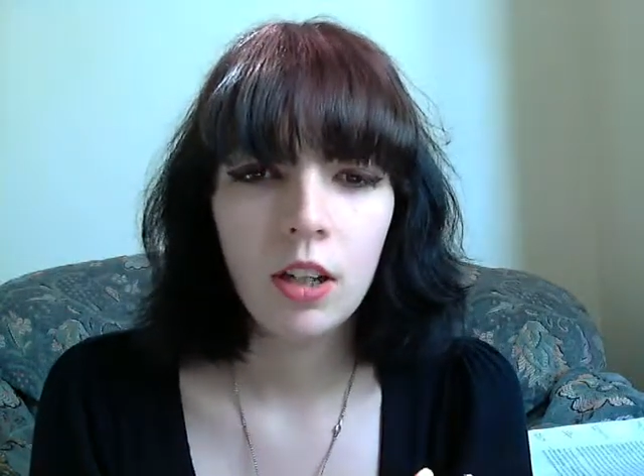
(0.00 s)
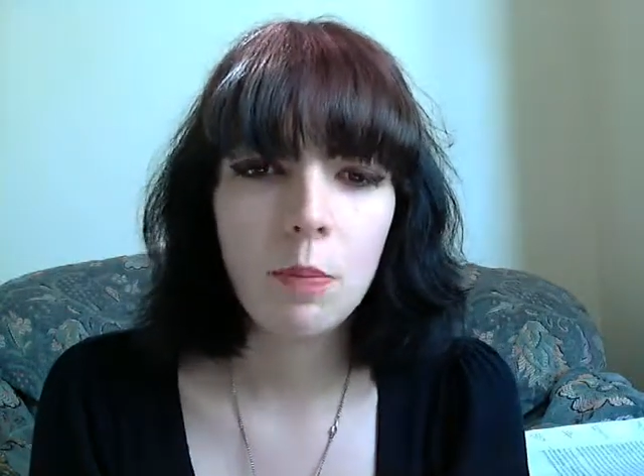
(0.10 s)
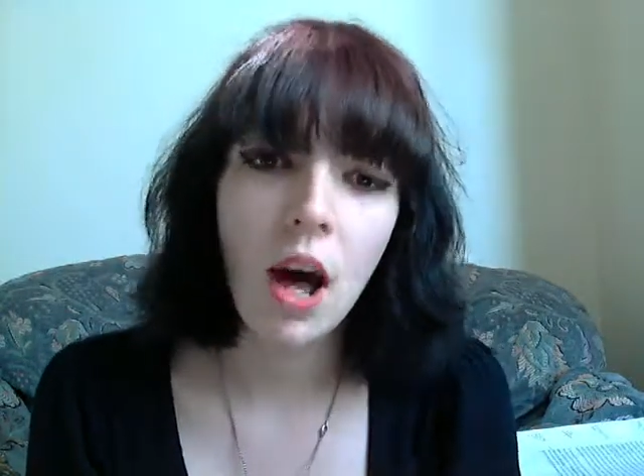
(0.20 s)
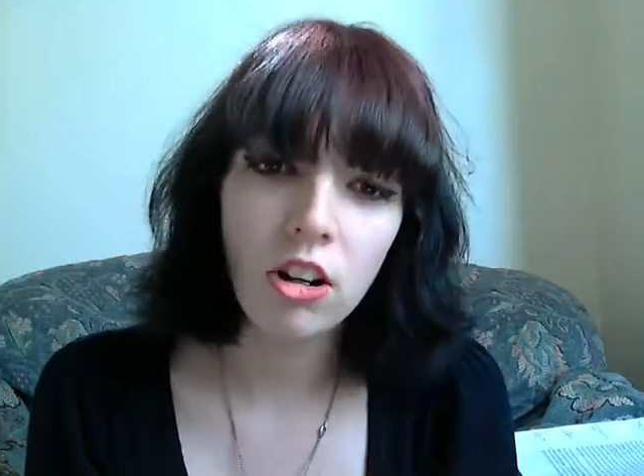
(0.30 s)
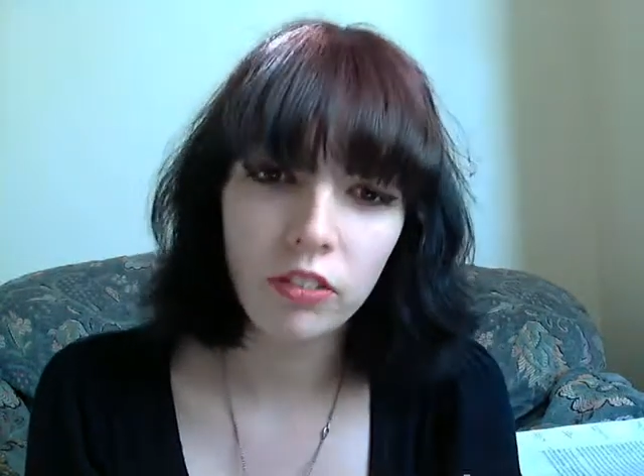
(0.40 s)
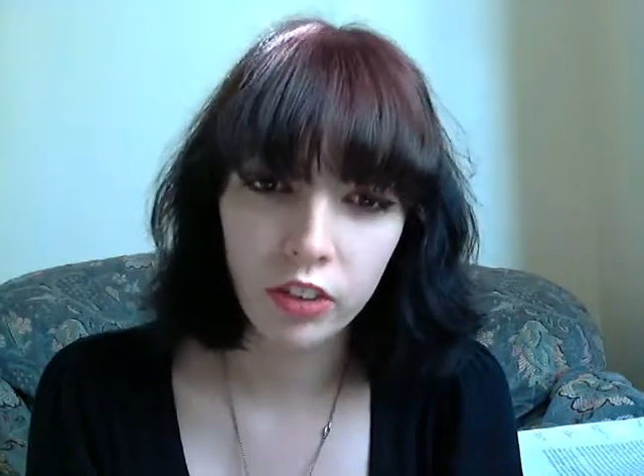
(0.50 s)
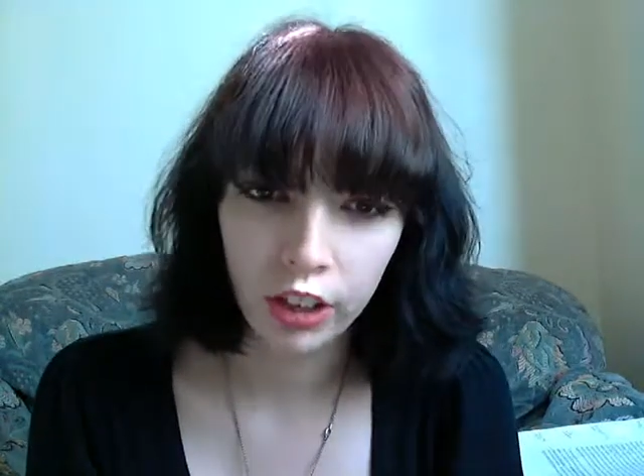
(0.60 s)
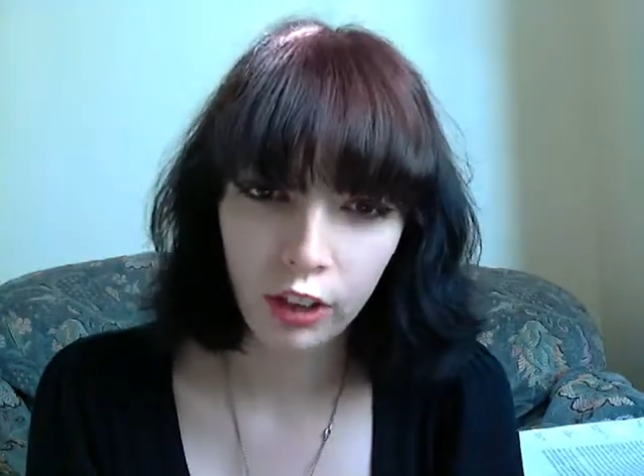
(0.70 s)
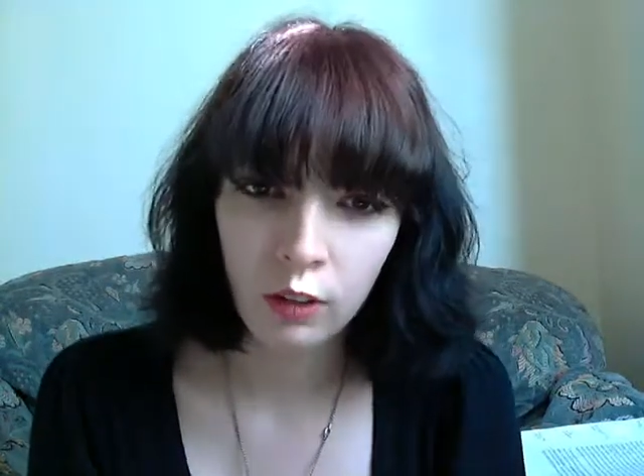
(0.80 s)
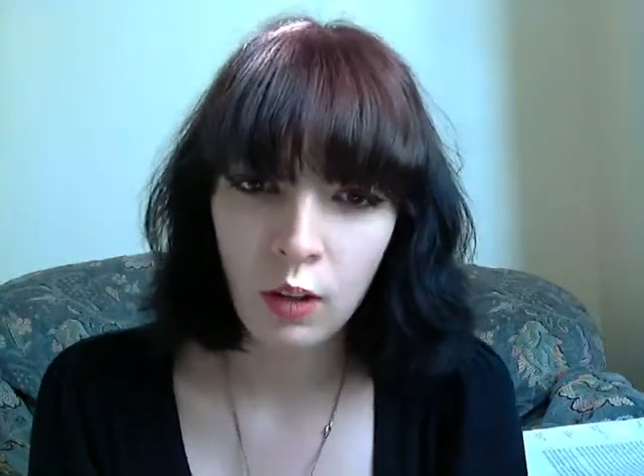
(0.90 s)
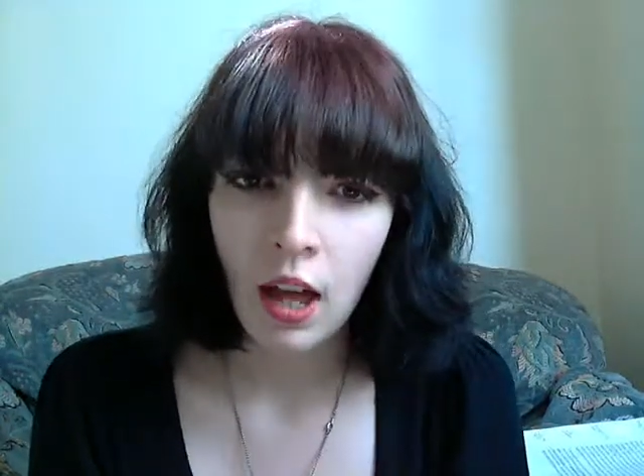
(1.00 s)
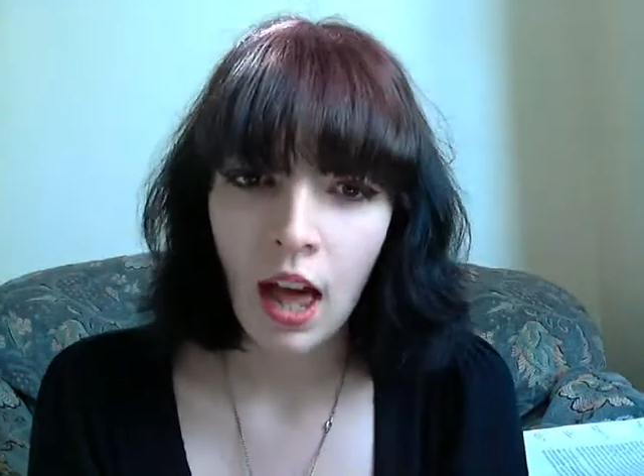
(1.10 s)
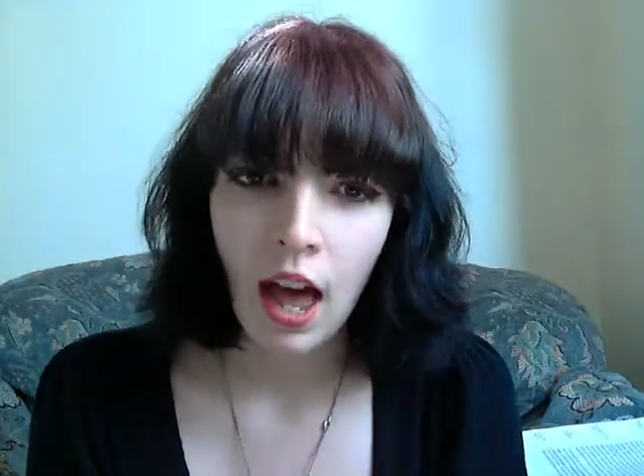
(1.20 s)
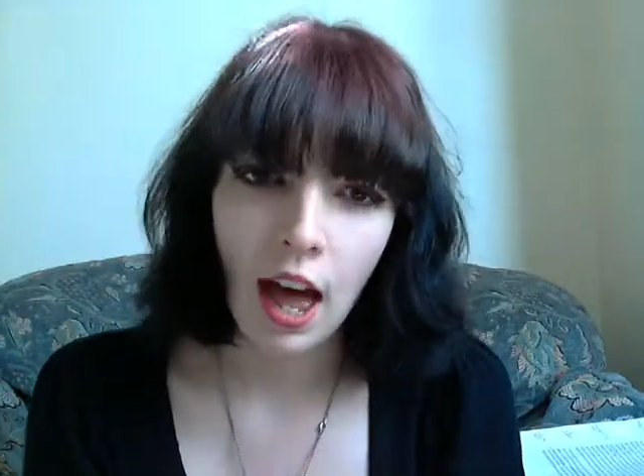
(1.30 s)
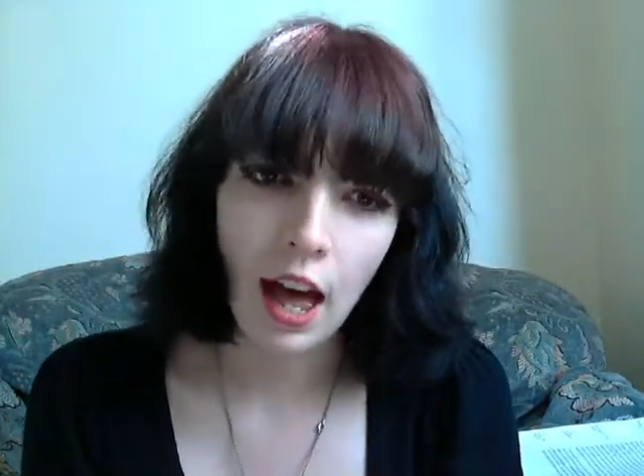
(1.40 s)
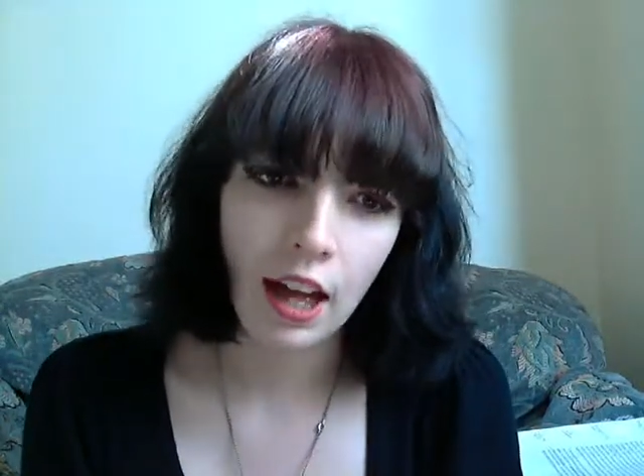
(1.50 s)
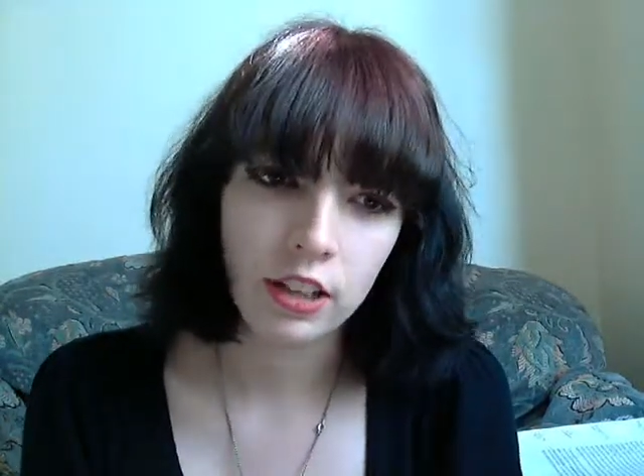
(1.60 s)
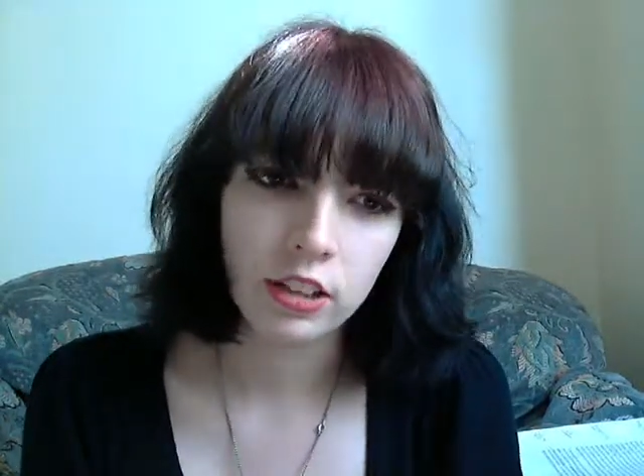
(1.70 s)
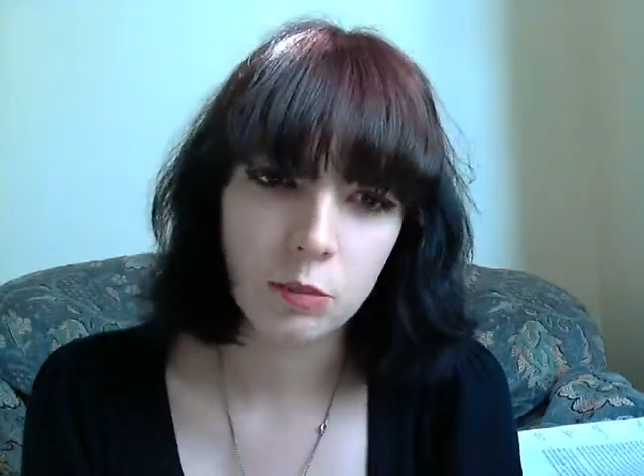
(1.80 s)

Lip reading: part review and